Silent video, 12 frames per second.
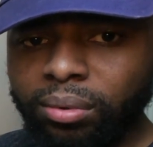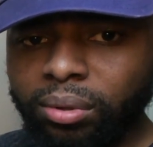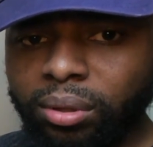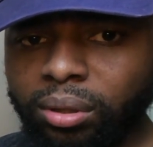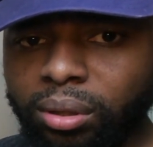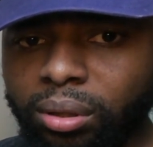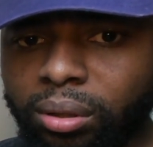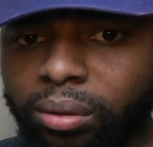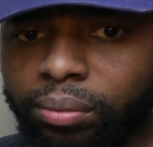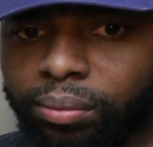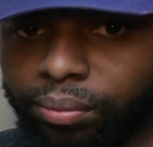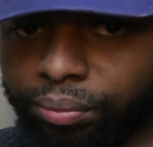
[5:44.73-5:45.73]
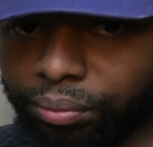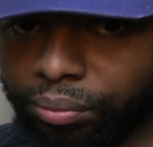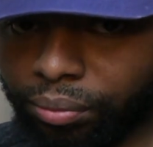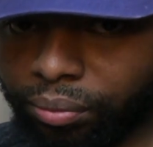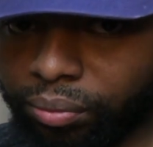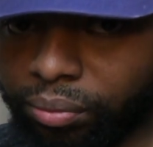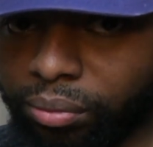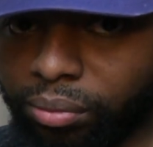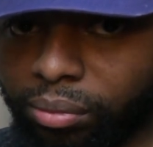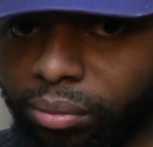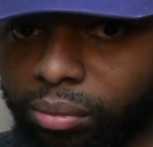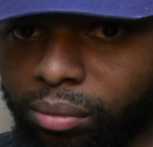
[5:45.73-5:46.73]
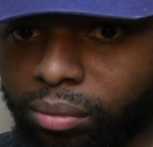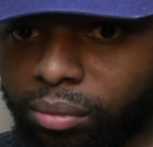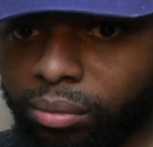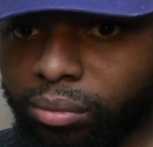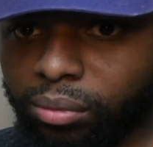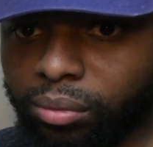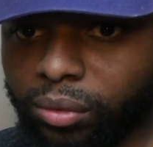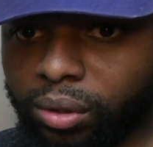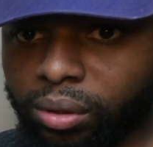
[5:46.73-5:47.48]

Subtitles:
Nothing is said.